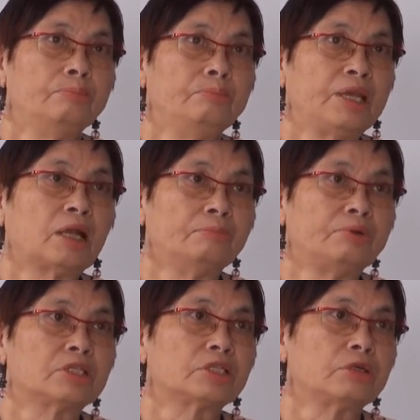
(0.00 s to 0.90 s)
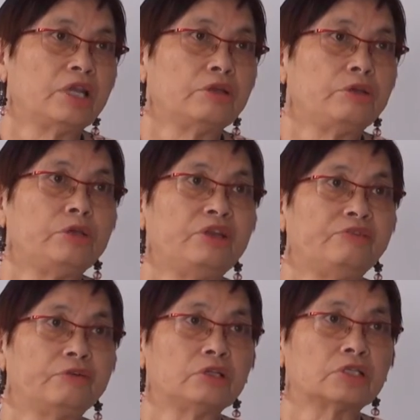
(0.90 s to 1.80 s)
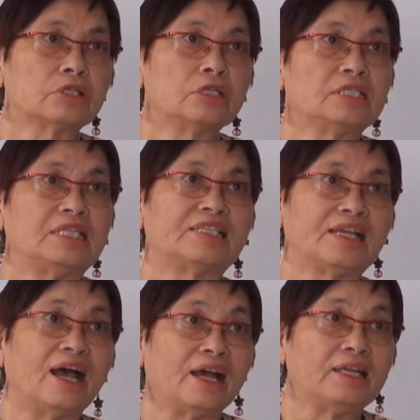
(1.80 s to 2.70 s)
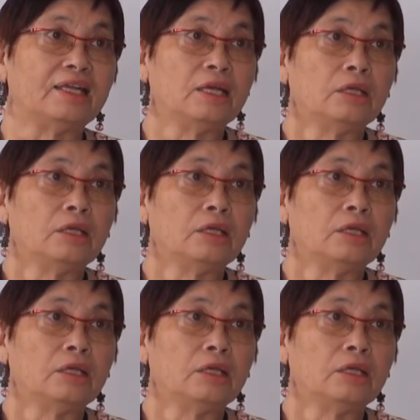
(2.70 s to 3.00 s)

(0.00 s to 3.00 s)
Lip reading: be compulsory, the universal design,